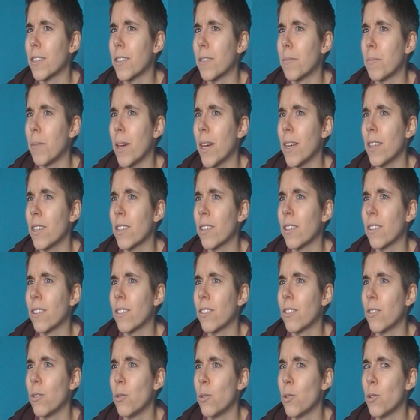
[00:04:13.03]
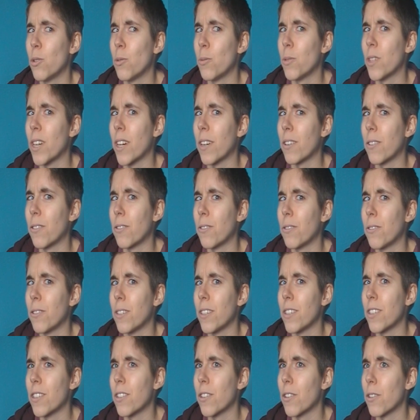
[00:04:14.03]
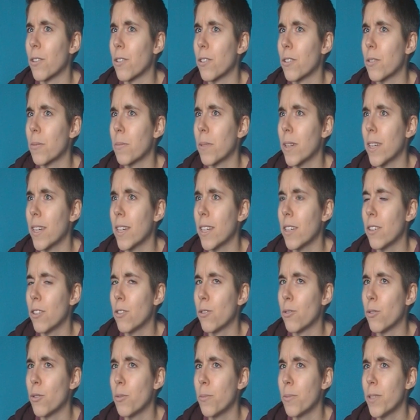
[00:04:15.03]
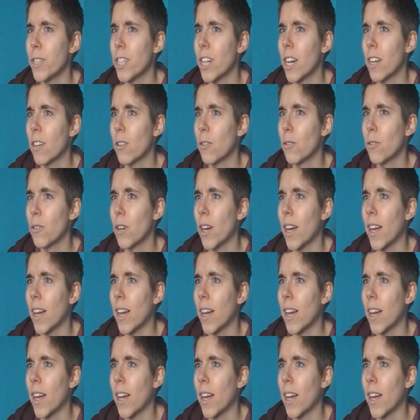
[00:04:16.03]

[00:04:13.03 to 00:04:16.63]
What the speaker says: main YouTube channel is a cosplay group channel,